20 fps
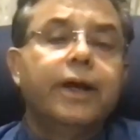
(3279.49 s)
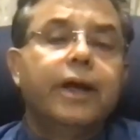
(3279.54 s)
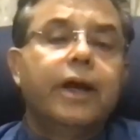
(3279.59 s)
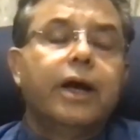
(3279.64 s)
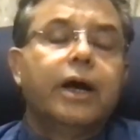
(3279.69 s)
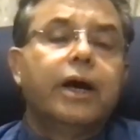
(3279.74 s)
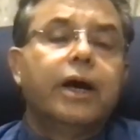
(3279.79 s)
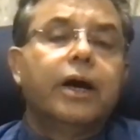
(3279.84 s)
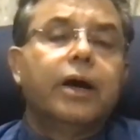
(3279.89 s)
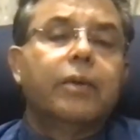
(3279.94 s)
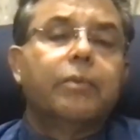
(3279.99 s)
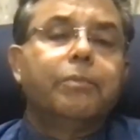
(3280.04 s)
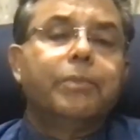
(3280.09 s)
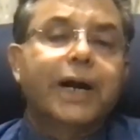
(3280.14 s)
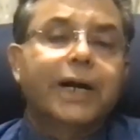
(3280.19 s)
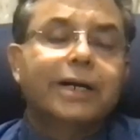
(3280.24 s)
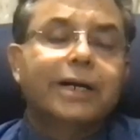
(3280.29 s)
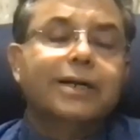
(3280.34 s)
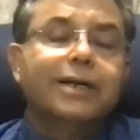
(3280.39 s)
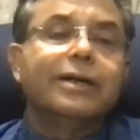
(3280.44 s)

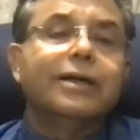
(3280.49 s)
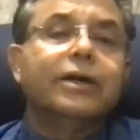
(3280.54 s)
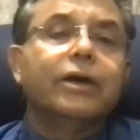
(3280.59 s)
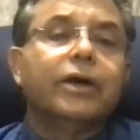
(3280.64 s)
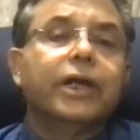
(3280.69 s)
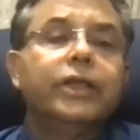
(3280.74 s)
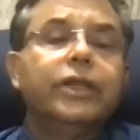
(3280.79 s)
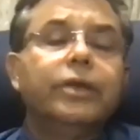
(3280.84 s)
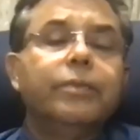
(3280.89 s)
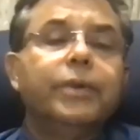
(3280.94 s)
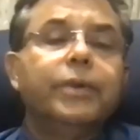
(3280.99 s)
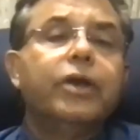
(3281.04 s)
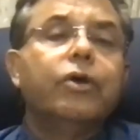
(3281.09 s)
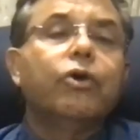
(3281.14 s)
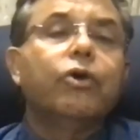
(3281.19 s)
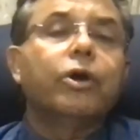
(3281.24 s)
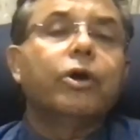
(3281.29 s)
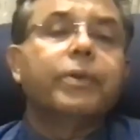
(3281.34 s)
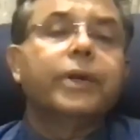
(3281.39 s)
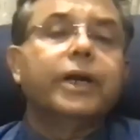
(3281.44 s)
But in the
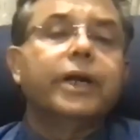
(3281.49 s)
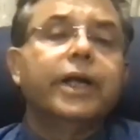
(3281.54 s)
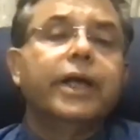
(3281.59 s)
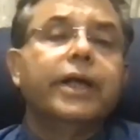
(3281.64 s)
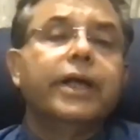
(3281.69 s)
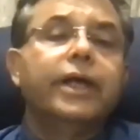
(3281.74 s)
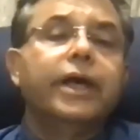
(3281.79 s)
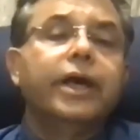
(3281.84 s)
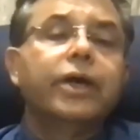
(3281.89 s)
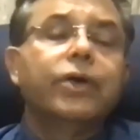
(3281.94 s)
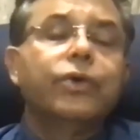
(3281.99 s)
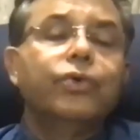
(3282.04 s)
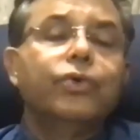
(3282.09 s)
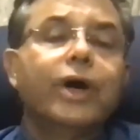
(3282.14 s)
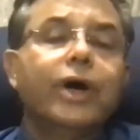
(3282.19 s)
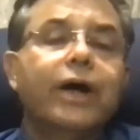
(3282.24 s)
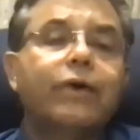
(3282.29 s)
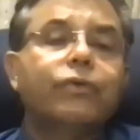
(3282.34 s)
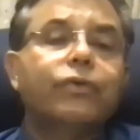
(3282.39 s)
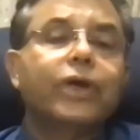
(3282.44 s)
periorbital area, you
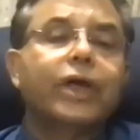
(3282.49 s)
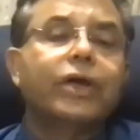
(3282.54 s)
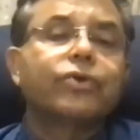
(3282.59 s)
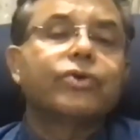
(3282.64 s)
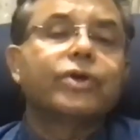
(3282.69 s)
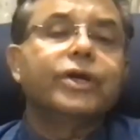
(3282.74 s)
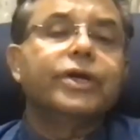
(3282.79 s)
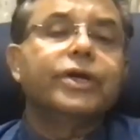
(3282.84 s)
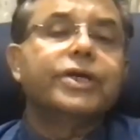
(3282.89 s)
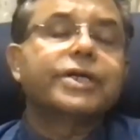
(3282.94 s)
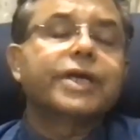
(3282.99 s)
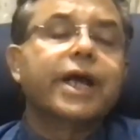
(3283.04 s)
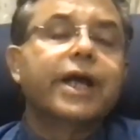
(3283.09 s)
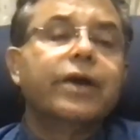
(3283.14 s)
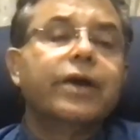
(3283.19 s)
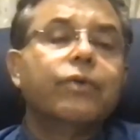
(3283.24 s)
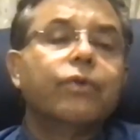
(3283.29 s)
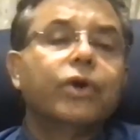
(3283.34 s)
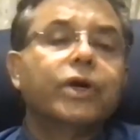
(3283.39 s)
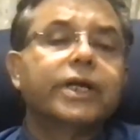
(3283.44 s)
have to actually
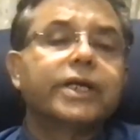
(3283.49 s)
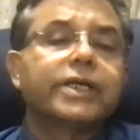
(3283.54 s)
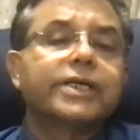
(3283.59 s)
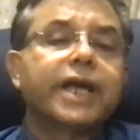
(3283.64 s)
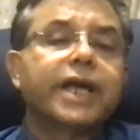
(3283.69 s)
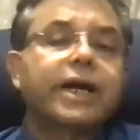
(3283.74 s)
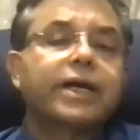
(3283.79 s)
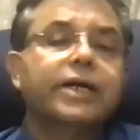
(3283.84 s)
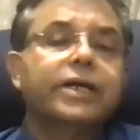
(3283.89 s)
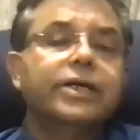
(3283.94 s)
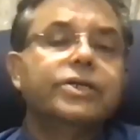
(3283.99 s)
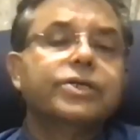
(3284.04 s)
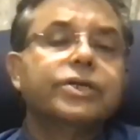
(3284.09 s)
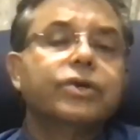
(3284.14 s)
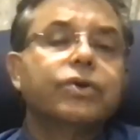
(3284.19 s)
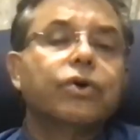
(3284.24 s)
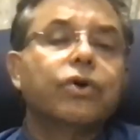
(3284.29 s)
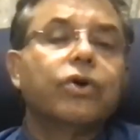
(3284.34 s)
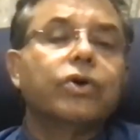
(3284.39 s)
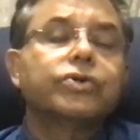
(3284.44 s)
decide what exactly is the
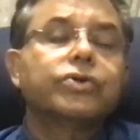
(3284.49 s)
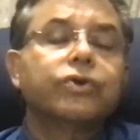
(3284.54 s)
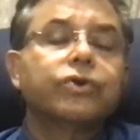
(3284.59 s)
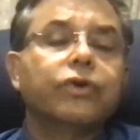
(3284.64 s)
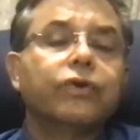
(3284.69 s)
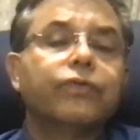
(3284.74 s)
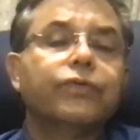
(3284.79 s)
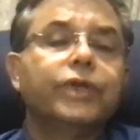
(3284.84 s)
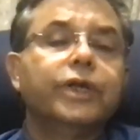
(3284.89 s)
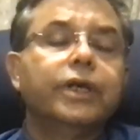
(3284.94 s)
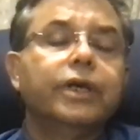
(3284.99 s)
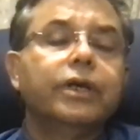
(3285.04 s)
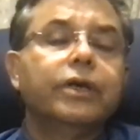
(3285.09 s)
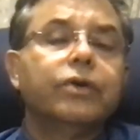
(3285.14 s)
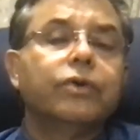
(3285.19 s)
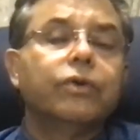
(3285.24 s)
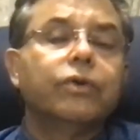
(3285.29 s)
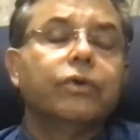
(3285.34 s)
cause of the